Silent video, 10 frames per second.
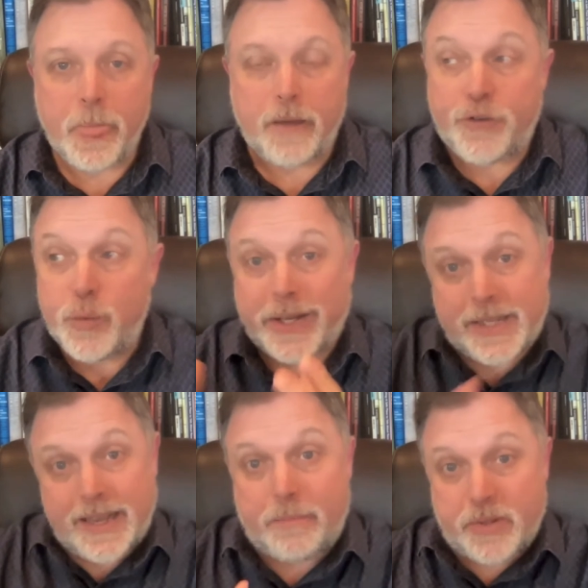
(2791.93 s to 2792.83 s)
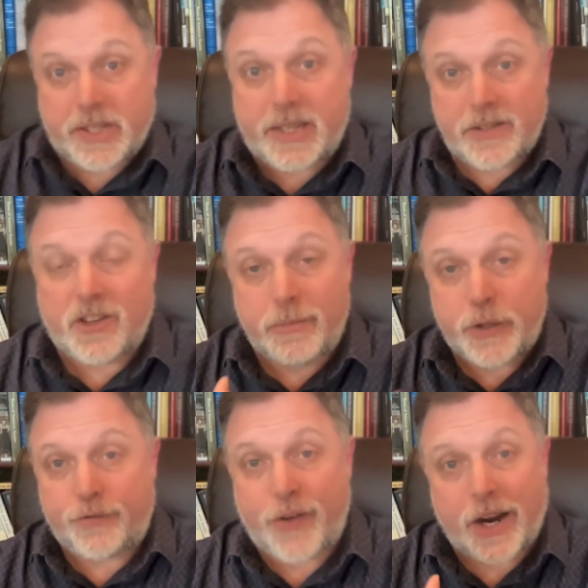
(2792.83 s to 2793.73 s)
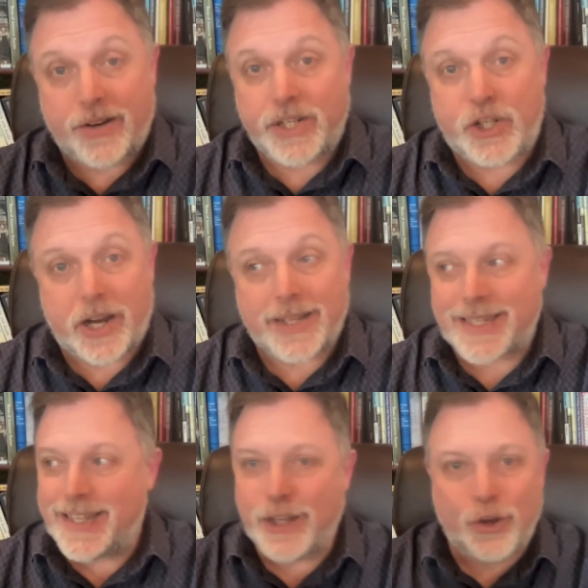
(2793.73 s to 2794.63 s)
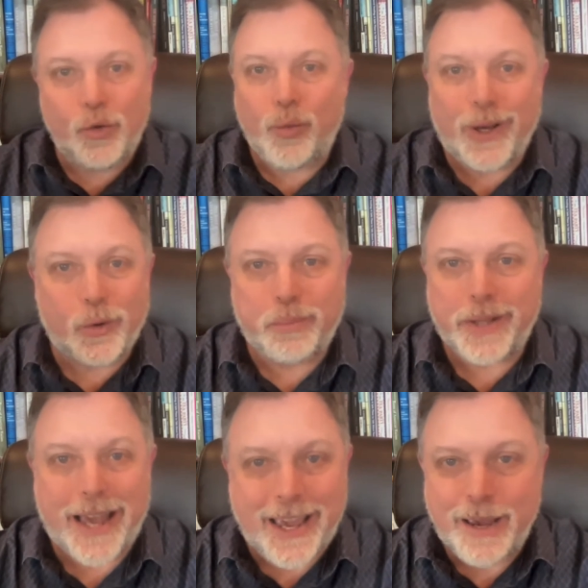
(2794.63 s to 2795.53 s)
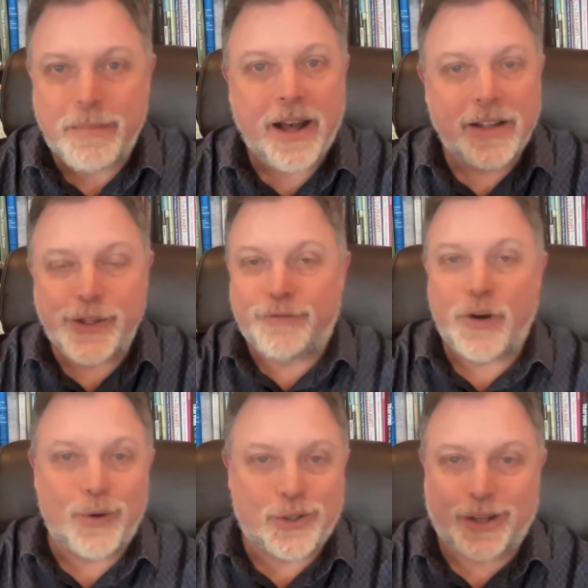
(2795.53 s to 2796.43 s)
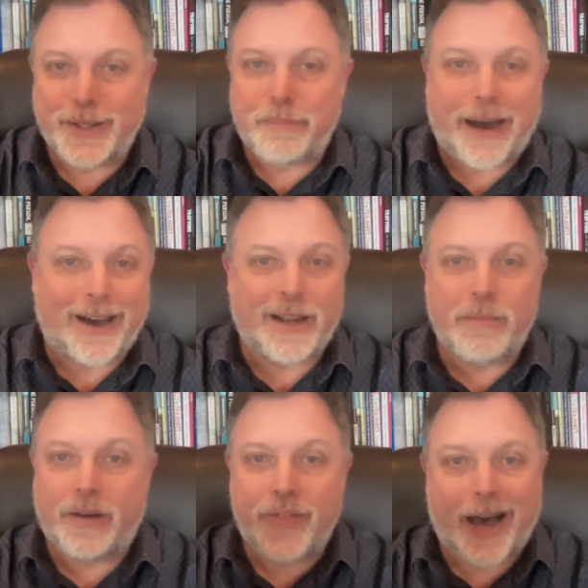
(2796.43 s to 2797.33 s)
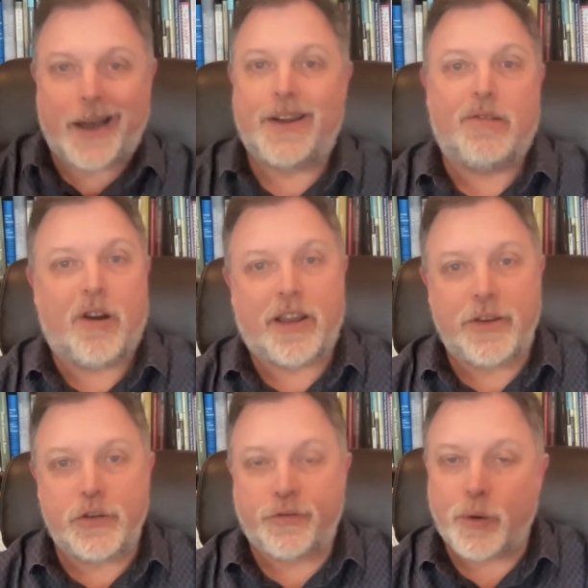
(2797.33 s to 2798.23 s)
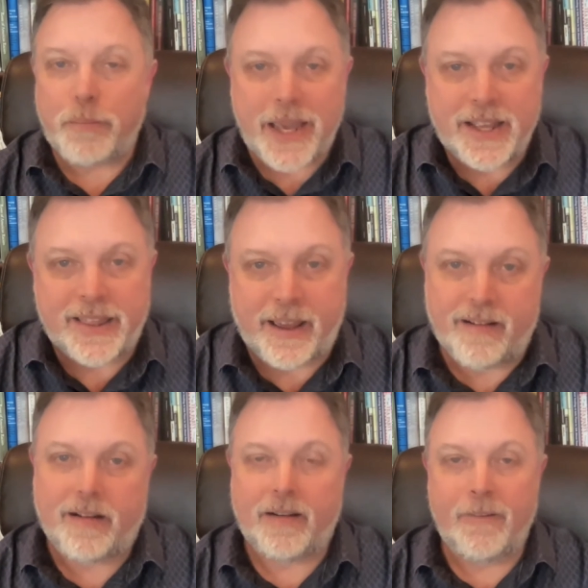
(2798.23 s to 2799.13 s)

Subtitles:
If you accept the system as fair and just, then you will blame the folks on the bottom of the hierarchies for being there.